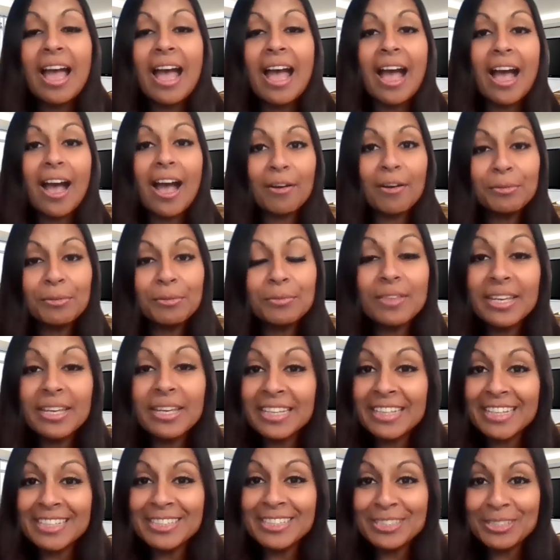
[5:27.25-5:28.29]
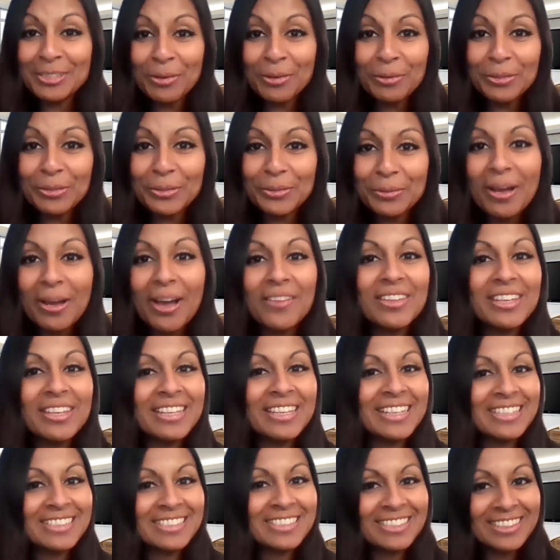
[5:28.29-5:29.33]
how they can get to know you, how they can
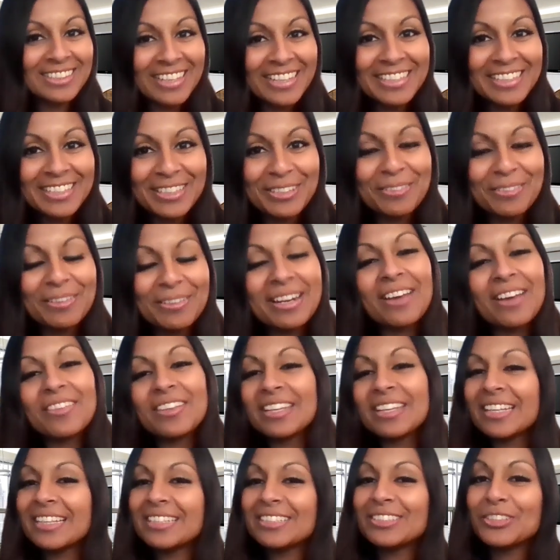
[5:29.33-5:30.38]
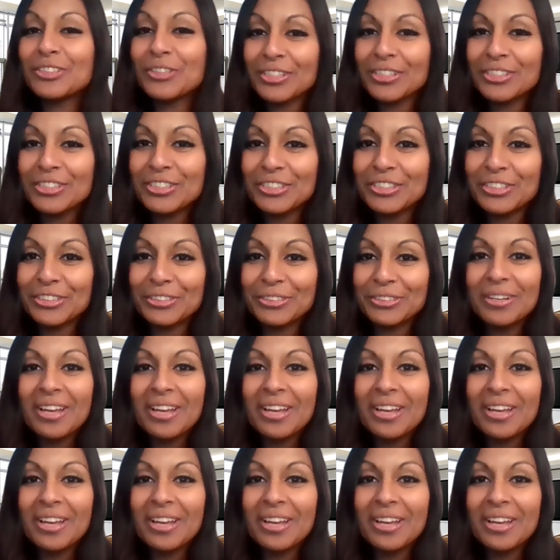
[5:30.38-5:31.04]
get to like you, and how they can get to trust you.